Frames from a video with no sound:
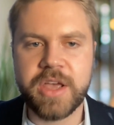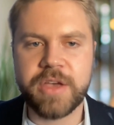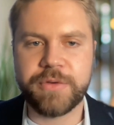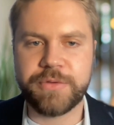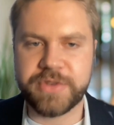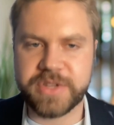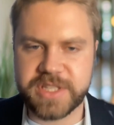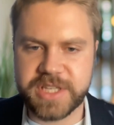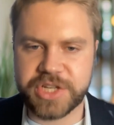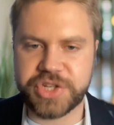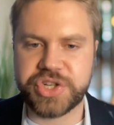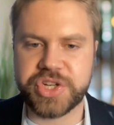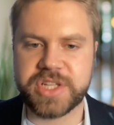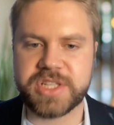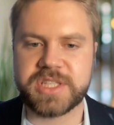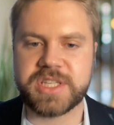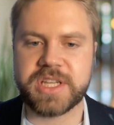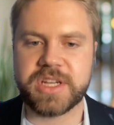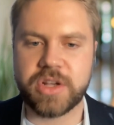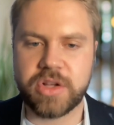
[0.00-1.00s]

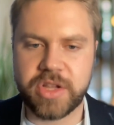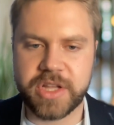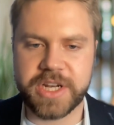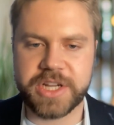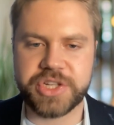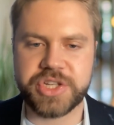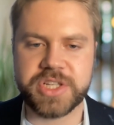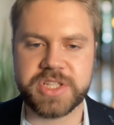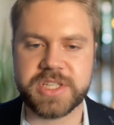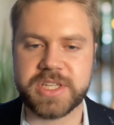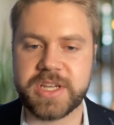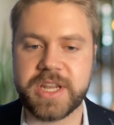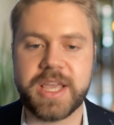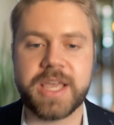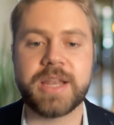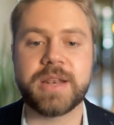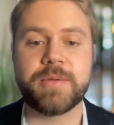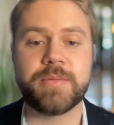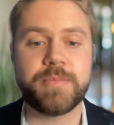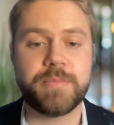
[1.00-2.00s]
physicians and clinicians
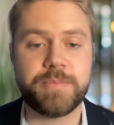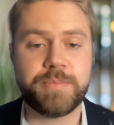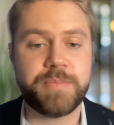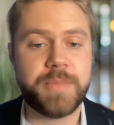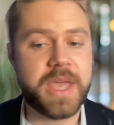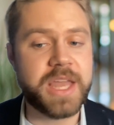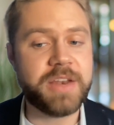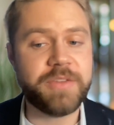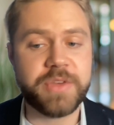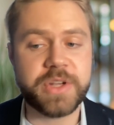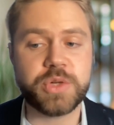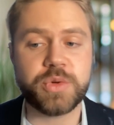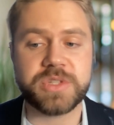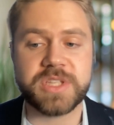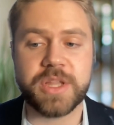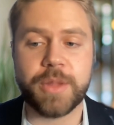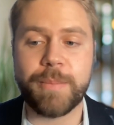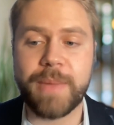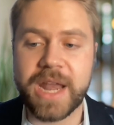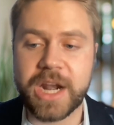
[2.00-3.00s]
and
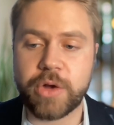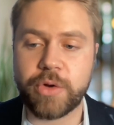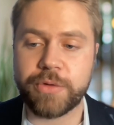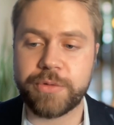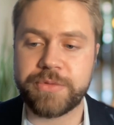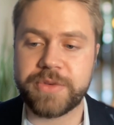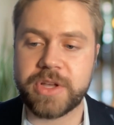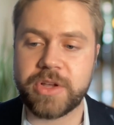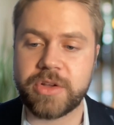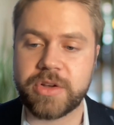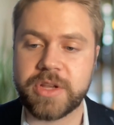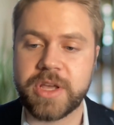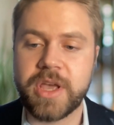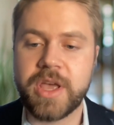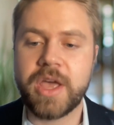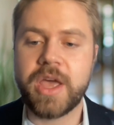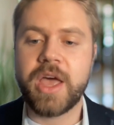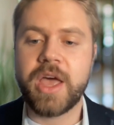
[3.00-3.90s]
individuals in the medical field